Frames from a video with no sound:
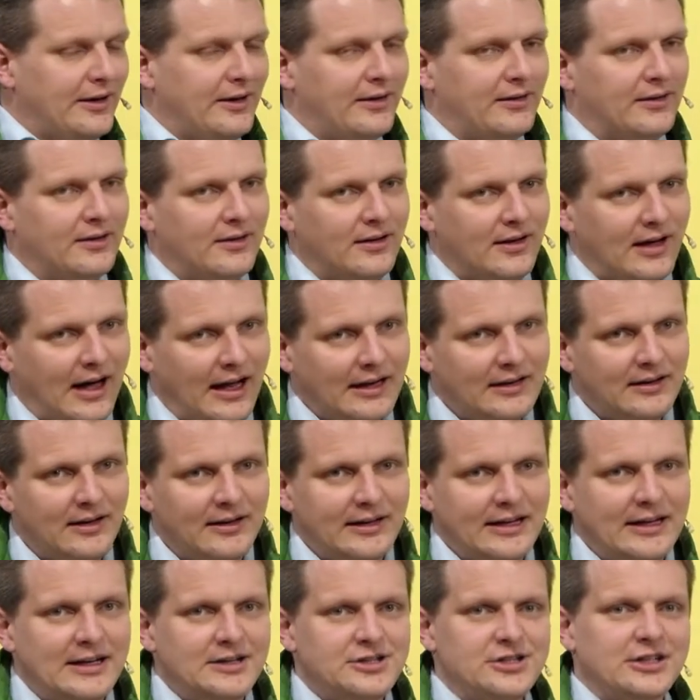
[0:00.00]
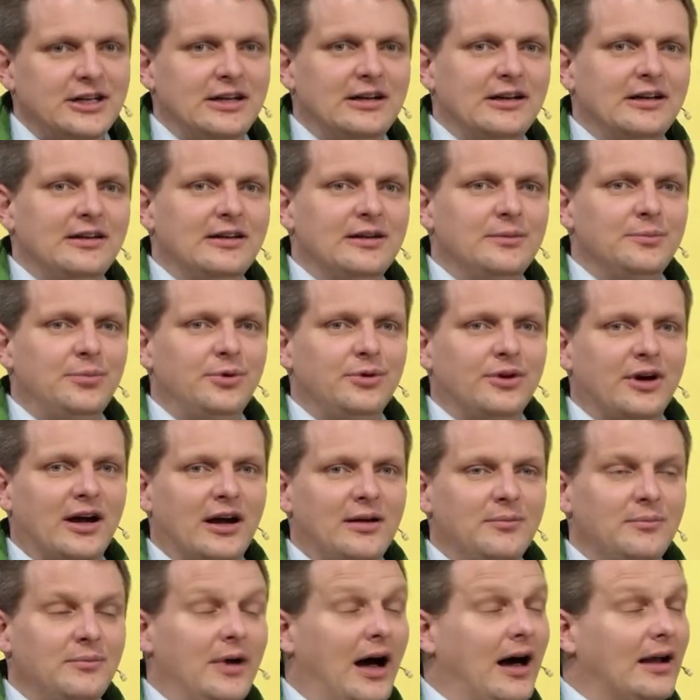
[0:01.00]
Our competitors do offer
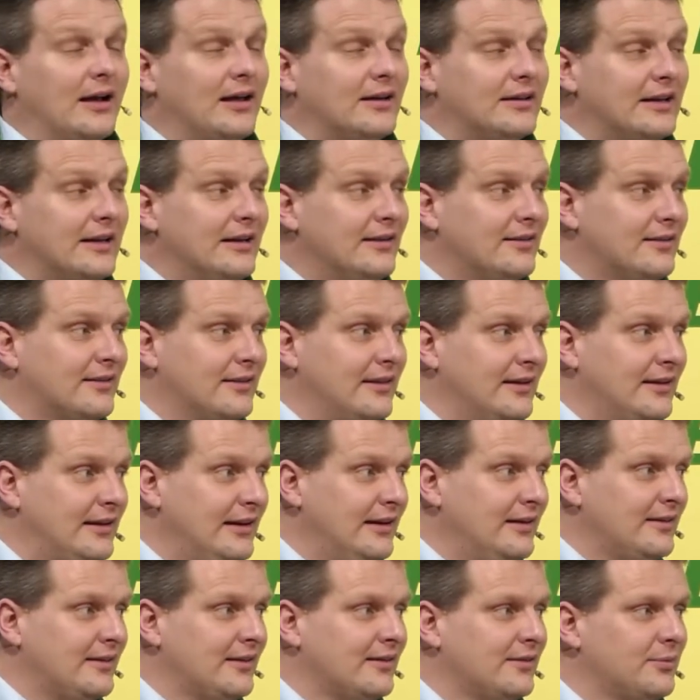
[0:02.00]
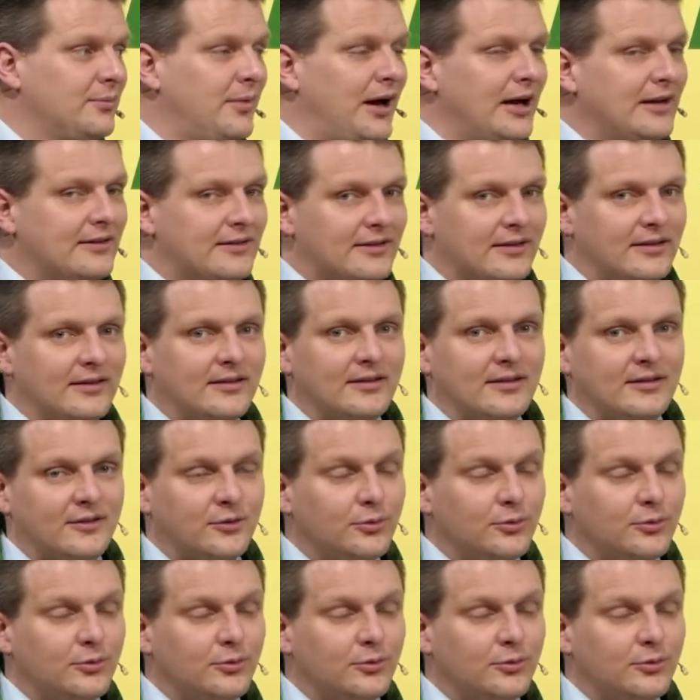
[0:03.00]
additive dispenser units as well,